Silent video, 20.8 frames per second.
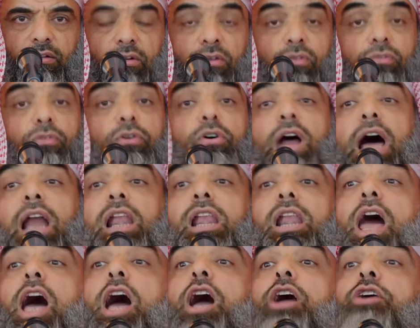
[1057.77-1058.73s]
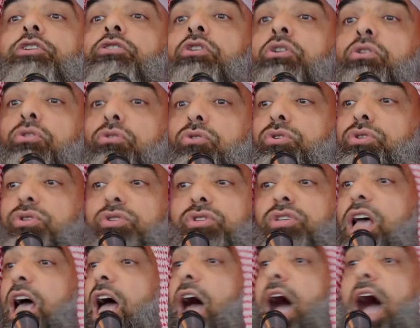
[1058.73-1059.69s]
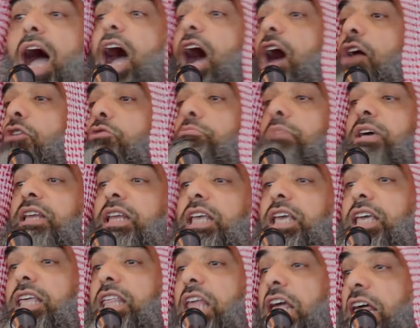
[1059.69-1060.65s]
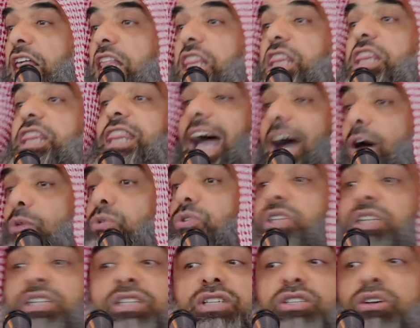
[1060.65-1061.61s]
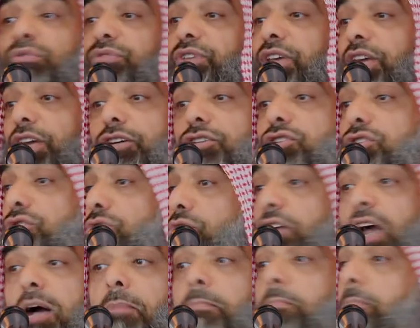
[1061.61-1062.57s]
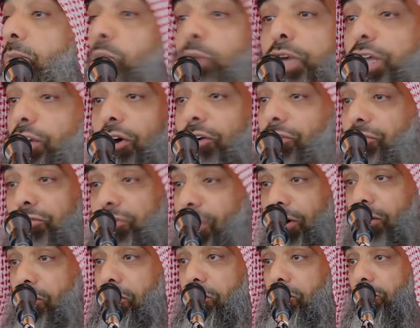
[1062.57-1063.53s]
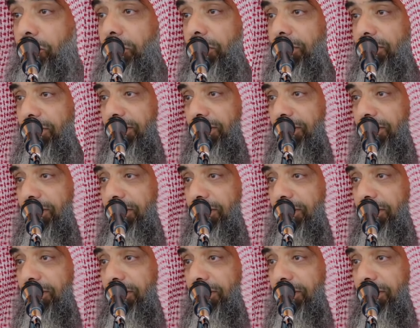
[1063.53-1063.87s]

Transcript: For Allah knows how many thousands of years to come. We don't know.